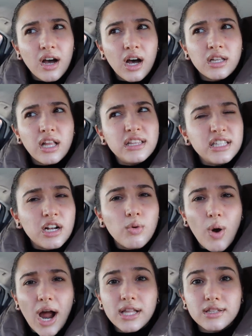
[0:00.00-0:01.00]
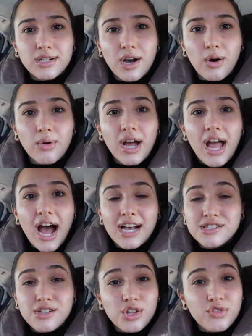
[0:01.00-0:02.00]
A little while ago. I
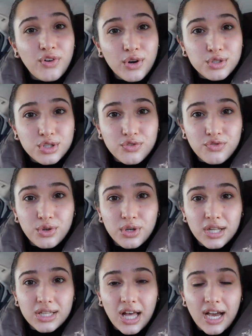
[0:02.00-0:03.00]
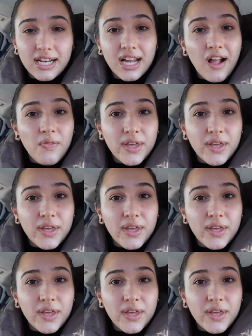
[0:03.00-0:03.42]
saw the photos of the food online.